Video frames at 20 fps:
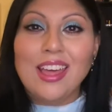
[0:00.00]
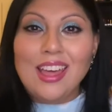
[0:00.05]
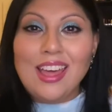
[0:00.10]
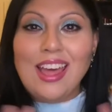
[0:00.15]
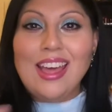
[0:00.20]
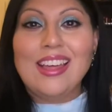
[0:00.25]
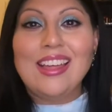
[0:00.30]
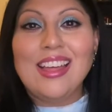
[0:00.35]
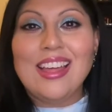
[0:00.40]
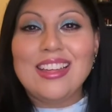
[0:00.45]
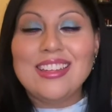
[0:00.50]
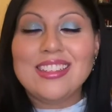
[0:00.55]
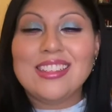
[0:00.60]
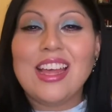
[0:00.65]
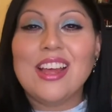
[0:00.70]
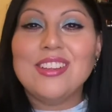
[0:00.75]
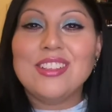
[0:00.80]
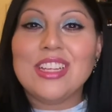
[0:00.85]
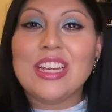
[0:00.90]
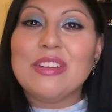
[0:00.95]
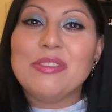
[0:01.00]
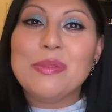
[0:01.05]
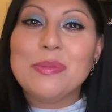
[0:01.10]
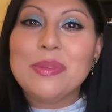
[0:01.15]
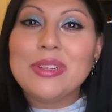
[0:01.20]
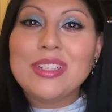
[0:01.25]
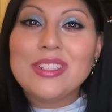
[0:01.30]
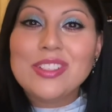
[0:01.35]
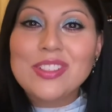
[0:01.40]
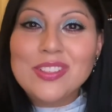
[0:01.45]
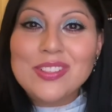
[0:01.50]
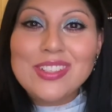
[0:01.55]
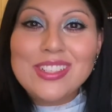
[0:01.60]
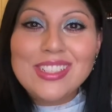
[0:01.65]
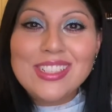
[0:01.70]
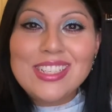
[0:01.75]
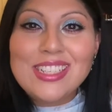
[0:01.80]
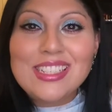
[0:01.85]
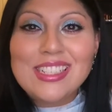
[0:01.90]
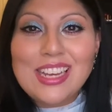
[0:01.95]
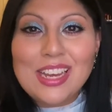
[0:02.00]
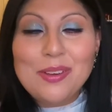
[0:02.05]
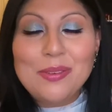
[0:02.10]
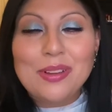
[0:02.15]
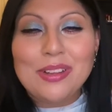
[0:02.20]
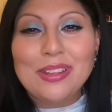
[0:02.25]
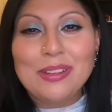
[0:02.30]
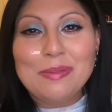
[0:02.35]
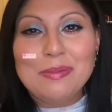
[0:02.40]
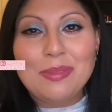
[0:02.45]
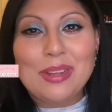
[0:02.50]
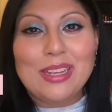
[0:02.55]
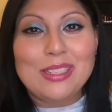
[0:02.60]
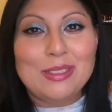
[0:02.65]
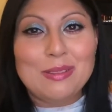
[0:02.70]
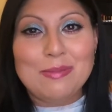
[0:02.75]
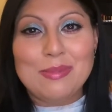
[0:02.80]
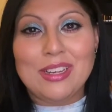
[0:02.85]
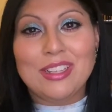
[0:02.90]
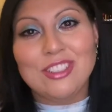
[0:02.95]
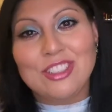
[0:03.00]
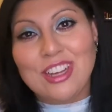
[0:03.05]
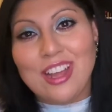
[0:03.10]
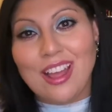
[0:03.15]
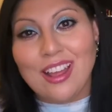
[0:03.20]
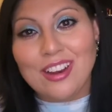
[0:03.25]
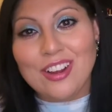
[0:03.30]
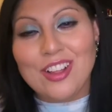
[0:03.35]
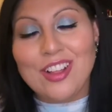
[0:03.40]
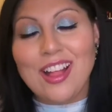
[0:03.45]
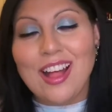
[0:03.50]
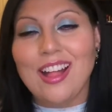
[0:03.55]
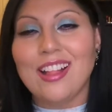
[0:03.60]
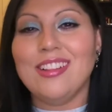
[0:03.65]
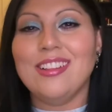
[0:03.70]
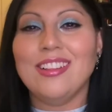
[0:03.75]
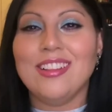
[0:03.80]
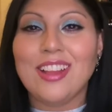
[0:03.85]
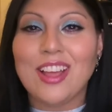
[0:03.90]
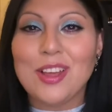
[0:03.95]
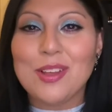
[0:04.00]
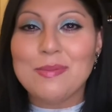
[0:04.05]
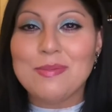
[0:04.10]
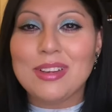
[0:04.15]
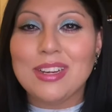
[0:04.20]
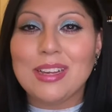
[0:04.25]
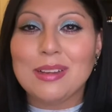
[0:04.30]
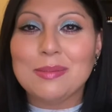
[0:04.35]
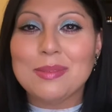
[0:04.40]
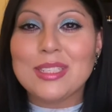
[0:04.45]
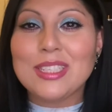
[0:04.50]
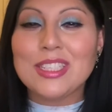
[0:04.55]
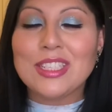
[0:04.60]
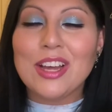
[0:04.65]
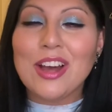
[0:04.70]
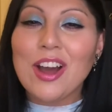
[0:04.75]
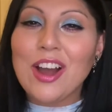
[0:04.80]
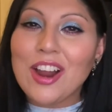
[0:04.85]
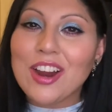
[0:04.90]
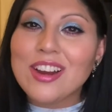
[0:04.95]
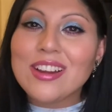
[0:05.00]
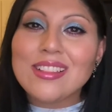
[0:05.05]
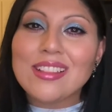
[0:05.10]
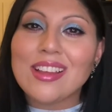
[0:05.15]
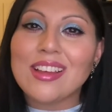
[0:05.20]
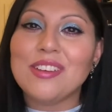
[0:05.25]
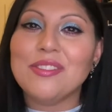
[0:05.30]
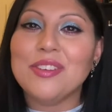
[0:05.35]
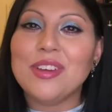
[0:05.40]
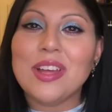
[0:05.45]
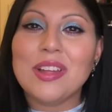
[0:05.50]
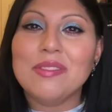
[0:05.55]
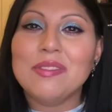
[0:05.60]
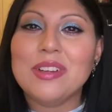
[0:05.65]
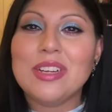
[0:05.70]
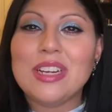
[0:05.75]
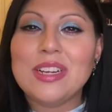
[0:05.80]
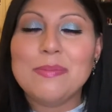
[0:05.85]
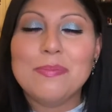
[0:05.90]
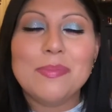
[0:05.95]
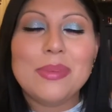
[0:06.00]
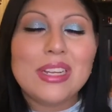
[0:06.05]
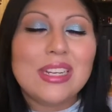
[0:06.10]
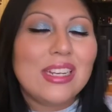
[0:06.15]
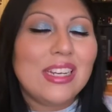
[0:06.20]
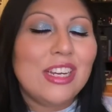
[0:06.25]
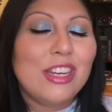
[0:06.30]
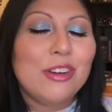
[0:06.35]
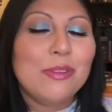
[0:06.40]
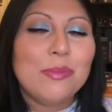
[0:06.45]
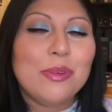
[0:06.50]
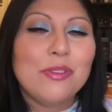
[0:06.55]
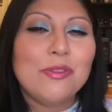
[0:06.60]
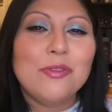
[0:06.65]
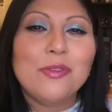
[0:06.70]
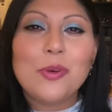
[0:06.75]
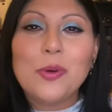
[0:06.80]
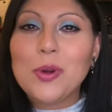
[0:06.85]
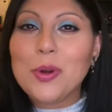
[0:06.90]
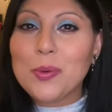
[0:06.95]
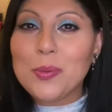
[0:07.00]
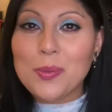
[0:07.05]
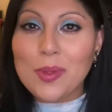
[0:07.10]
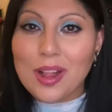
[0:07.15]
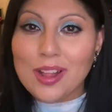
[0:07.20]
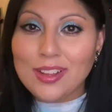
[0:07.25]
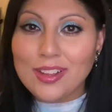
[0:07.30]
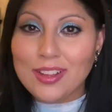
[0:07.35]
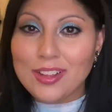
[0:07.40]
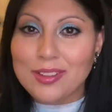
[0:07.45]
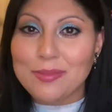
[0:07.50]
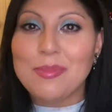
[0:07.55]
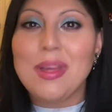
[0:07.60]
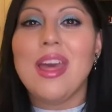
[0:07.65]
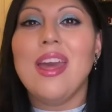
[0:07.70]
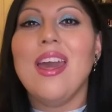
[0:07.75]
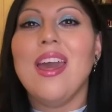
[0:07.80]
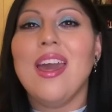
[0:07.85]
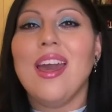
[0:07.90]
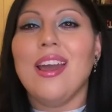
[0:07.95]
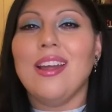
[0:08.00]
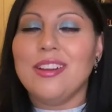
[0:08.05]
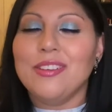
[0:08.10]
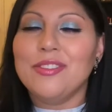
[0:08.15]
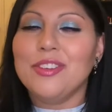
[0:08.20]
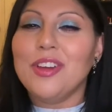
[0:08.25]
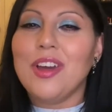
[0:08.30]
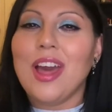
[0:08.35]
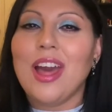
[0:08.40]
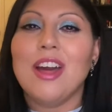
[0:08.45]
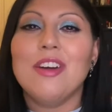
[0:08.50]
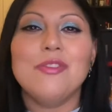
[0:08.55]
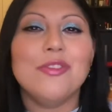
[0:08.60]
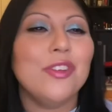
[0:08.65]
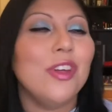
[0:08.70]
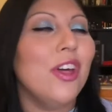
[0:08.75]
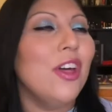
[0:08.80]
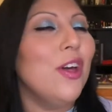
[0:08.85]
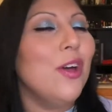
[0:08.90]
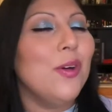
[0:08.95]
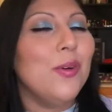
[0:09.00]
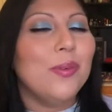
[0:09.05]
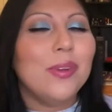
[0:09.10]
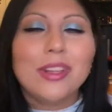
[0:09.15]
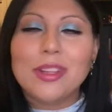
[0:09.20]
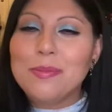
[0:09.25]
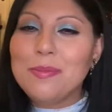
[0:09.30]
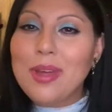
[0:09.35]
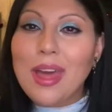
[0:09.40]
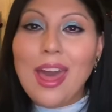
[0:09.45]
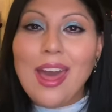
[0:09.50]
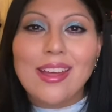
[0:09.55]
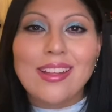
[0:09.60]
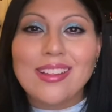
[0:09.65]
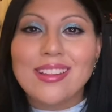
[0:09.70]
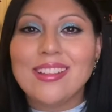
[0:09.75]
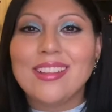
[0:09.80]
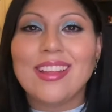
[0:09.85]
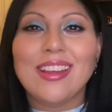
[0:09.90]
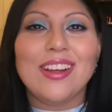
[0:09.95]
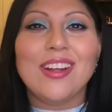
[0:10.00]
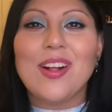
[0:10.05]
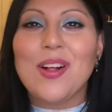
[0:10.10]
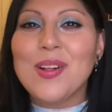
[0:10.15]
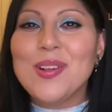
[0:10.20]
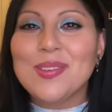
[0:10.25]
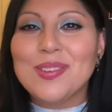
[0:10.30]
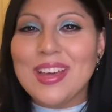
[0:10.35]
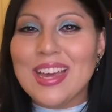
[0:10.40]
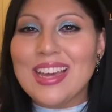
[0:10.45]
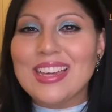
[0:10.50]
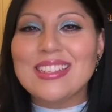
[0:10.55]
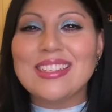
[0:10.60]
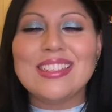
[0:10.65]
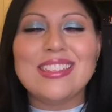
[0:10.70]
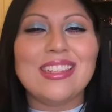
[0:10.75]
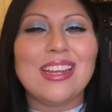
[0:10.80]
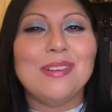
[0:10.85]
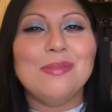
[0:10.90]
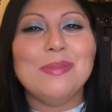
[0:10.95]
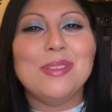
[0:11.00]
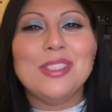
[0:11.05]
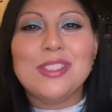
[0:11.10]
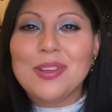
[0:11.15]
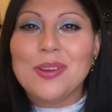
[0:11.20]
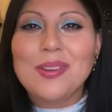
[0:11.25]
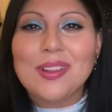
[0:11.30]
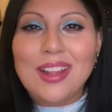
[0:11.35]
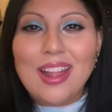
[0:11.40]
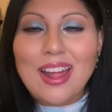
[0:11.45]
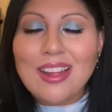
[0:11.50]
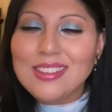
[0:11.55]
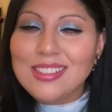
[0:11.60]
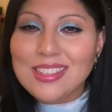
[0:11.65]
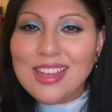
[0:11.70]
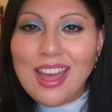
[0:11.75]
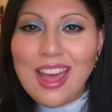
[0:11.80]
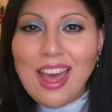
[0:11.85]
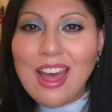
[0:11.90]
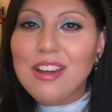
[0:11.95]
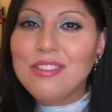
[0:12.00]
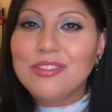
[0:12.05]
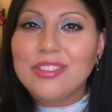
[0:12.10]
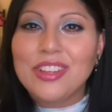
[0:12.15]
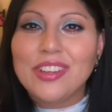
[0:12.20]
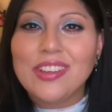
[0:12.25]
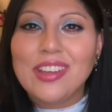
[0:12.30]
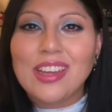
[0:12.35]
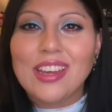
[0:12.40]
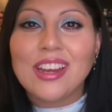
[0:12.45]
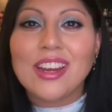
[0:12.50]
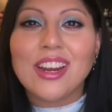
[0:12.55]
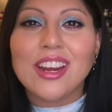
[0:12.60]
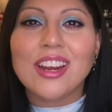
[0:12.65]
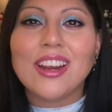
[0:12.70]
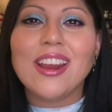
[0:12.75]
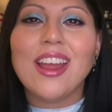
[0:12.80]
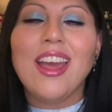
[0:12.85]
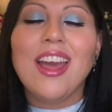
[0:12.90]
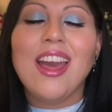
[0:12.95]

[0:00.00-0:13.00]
Hi guys, how's everybody doing today? Welcome back to my channel. Hello, my name is Carla. If you haven't been here before, welcome. And if you have, welcome back. Like always, I'm so glad to have you here.